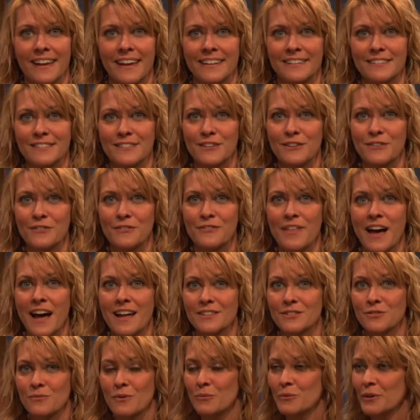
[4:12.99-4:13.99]
And so
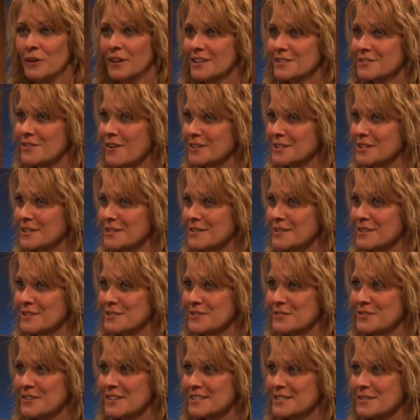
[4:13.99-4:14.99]
that's what we're going to talk to the
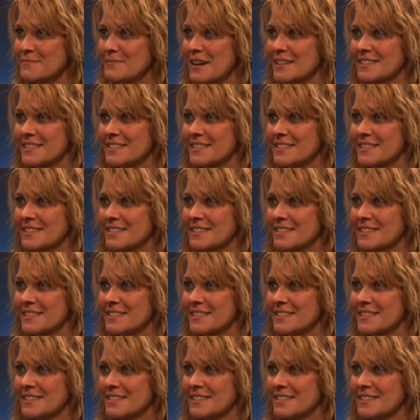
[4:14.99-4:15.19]
students about